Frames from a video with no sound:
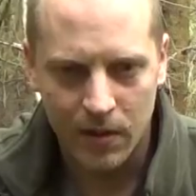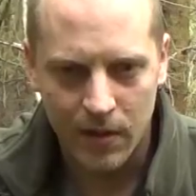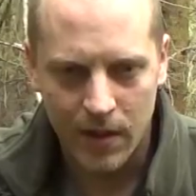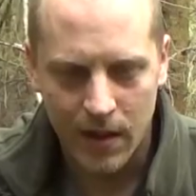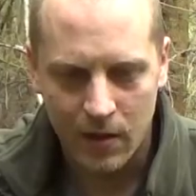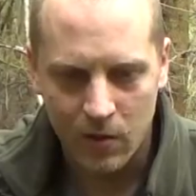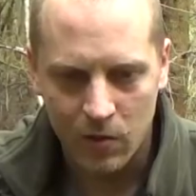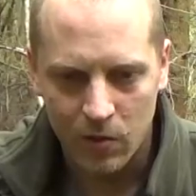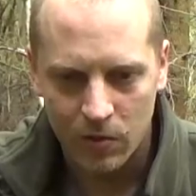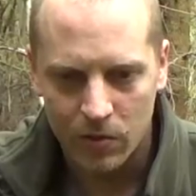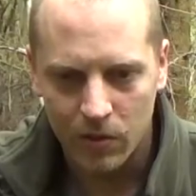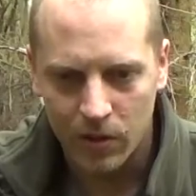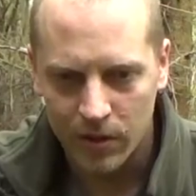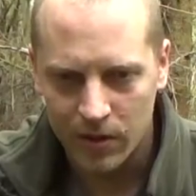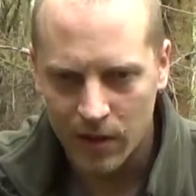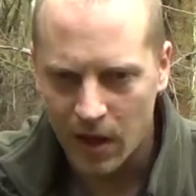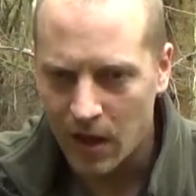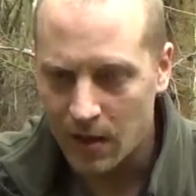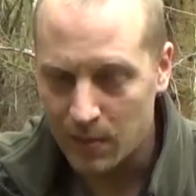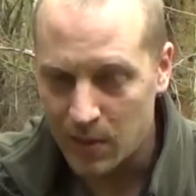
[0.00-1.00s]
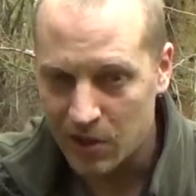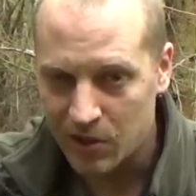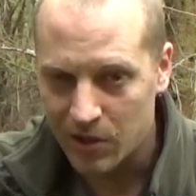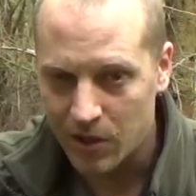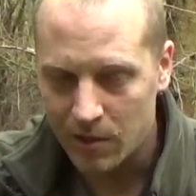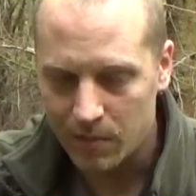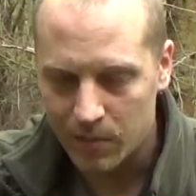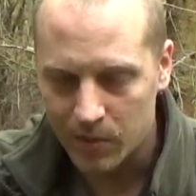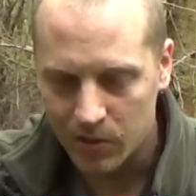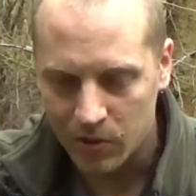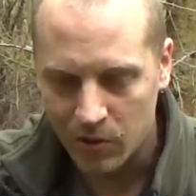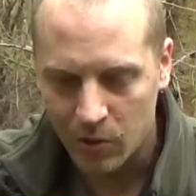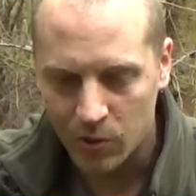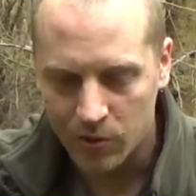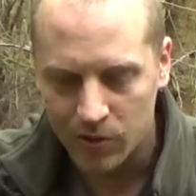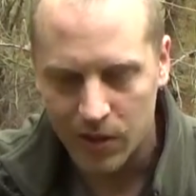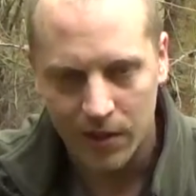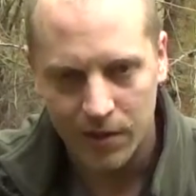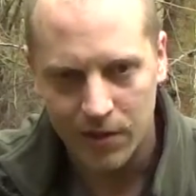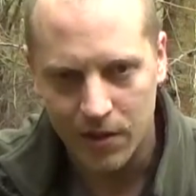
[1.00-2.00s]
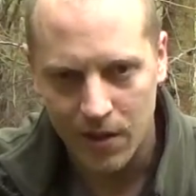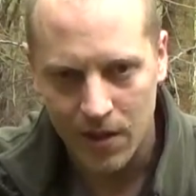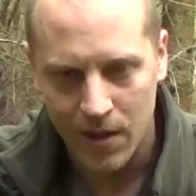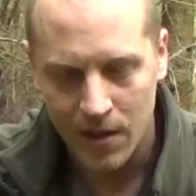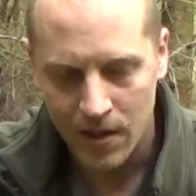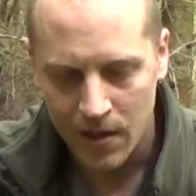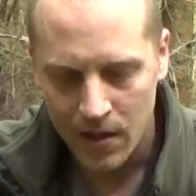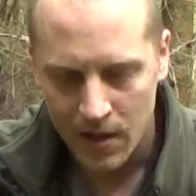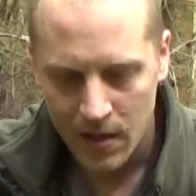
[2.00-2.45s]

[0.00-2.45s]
like that, or like army surplus Gore-Tex gear.